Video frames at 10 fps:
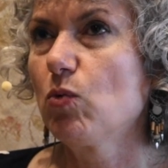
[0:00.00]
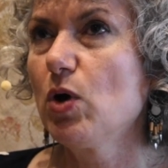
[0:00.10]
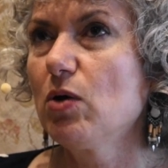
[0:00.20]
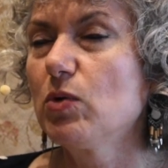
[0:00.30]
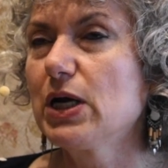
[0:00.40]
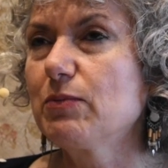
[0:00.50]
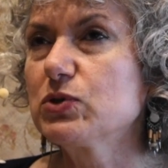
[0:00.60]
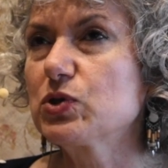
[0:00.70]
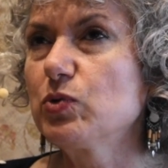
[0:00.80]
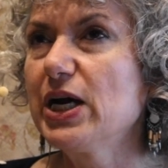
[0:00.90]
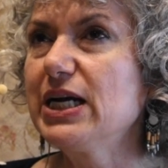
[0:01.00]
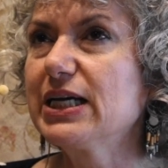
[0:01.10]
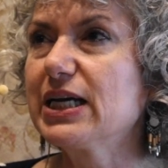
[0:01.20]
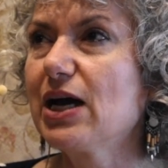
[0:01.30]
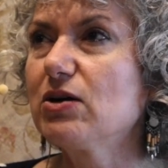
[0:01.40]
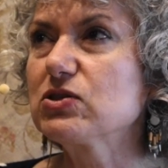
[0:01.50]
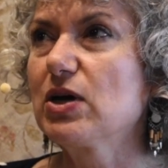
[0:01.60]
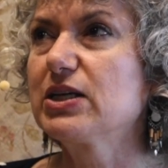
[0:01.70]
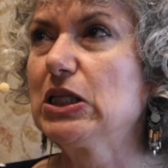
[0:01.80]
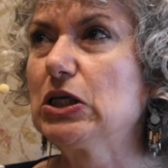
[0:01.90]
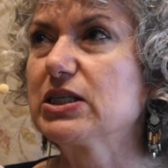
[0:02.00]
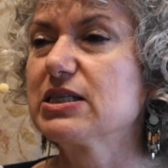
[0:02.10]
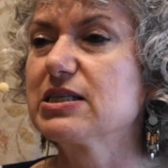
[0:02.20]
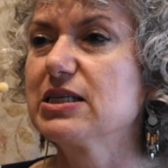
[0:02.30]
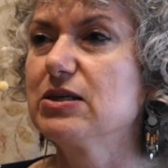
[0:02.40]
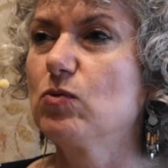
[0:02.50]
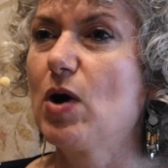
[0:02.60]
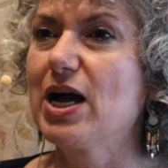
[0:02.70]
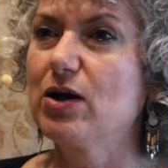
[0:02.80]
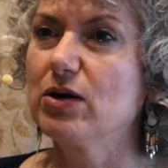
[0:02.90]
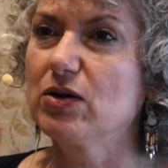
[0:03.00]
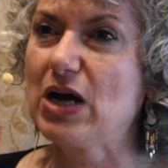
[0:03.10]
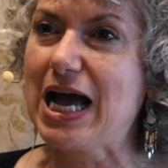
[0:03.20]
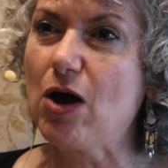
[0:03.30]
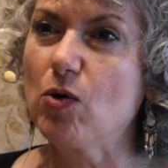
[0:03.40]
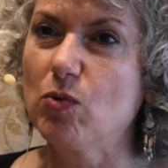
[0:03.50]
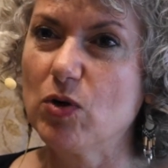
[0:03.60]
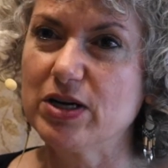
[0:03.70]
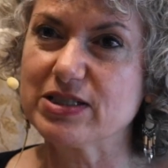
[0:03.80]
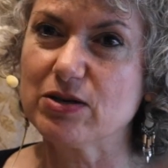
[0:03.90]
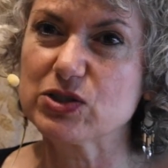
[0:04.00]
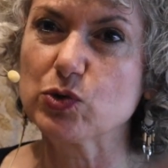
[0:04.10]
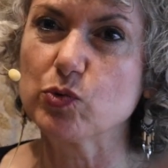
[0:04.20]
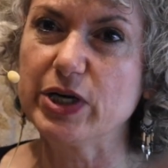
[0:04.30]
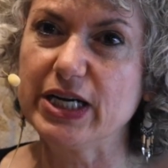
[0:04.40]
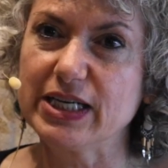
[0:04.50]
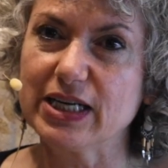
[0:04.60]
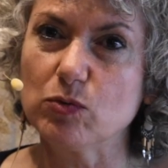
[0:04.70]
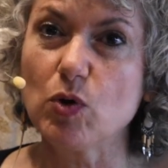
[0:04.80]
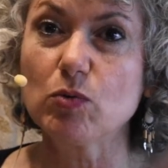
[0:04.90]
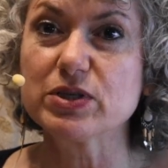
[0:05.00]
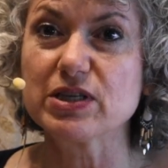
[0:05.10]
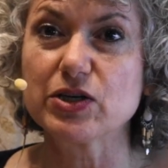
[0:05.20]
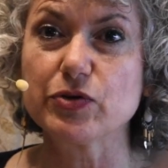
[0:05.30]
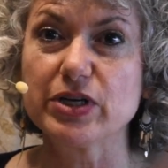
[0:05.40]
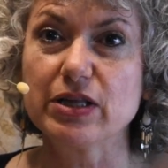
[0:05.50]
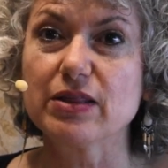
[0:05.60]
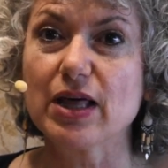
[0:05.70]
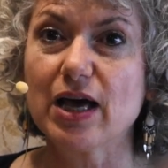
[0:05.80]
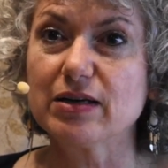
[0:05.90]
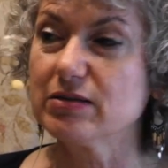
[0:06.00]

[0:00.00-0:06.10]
Well, when I was creating it, I also had to look to see how it was I was creating it, what was underneath that,